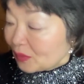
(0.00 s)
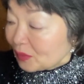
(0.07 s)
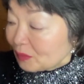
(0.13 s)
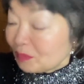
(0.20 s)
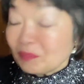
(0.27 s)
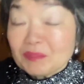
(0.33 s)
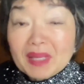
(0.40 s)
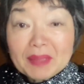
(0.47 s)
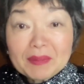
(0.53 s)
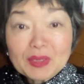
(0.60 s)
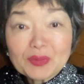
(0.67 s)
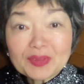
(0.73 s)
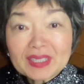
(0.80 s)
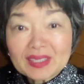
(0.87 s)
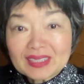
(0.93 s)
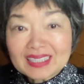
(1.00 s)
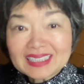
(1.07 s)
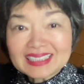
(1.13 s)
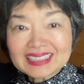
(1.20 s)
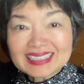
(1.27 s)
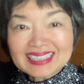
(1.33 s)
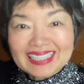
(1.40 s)
Maybe you think
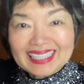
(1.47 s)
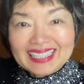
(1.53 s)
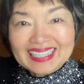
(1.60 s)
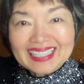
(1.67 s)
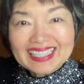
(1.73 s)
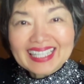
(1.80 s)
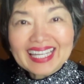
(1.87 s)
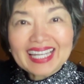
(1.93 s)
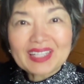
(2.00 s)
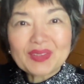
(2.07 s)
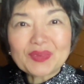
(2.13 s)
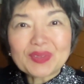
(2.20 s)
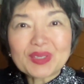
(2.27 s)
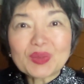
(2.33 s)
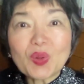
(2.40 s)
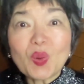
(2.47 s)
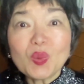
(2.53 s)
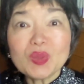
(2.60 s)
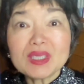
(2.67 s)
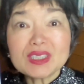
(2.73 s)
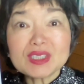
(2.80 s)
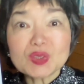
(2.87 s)
this is I, and you think, oh,
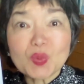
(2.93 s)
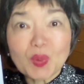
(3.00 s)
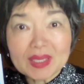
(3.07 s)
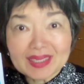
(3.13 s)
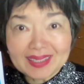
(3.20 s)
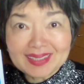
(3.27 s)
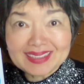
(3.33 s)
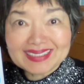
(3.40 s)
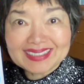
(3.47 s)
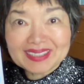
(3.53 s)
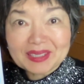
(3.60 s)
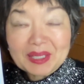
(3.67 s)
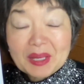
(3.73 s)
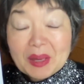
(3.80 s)
this is quite easy.